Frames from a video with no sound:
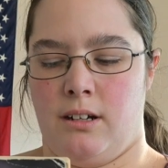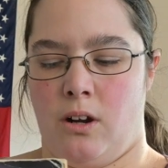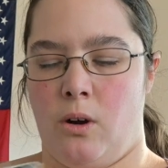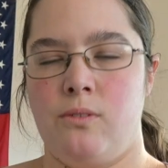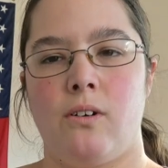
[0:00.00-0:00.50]

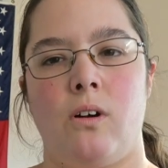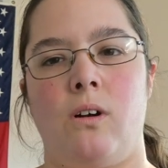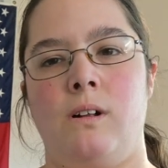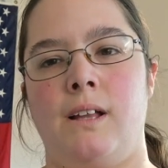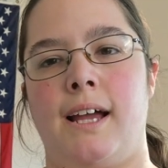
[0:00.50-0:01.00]

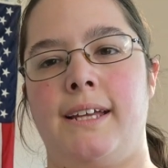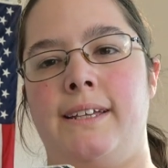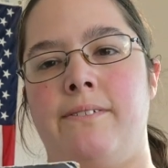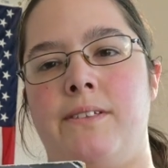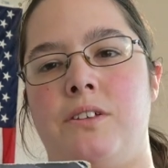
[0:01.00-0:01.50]
Overall, I
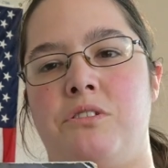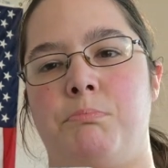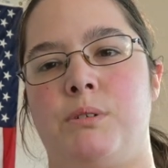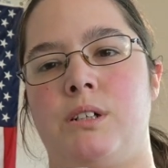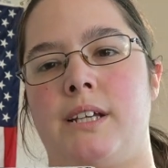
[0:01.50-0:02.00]
give this
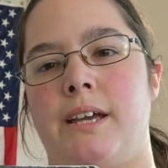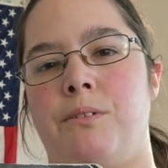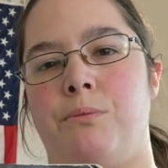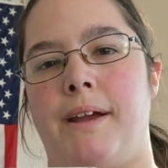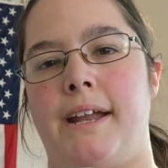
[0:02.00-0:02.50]
book
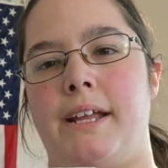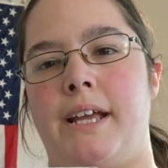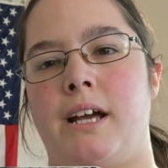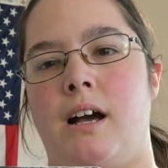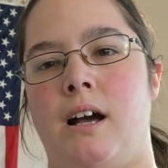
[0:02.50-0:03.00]
a
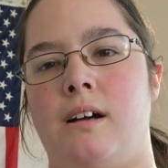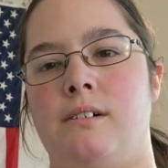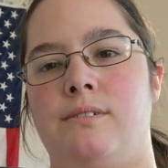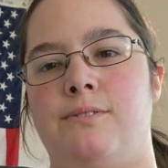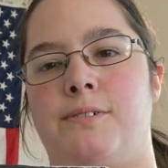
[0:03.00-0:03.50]
rating
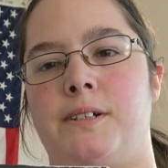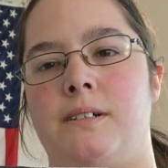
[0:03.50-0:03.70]
of,